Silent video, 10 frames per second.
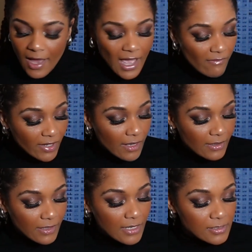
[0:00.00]
I haven't
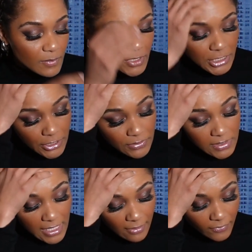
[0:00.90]
gotten as much
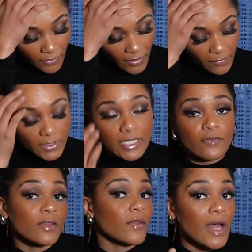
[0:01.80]
use out of the gray one
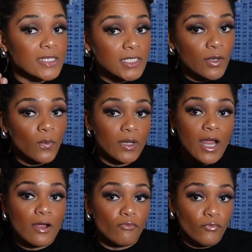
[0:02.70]
even though that's the one
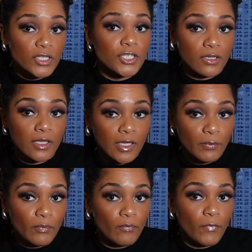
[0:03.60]
I originally
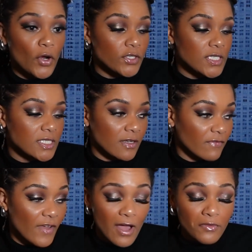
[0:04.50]
purchased and
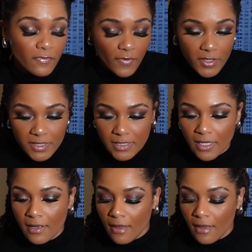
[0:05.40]
found first